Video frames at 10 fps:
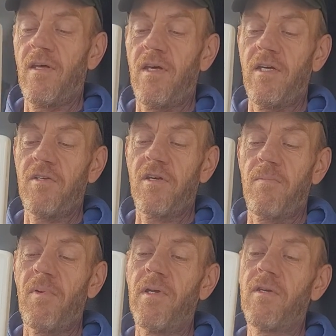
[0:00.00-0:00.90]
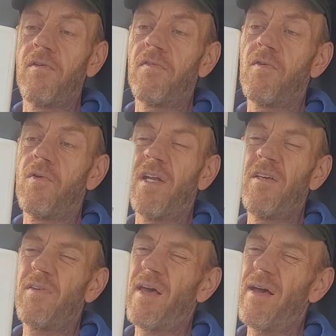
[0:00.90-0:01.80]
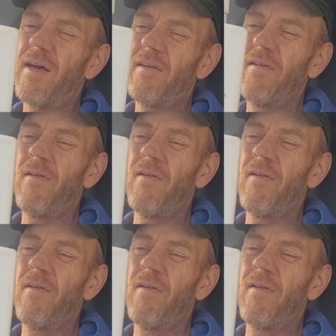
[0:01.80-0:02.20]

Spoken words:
It's pretty good for, and you can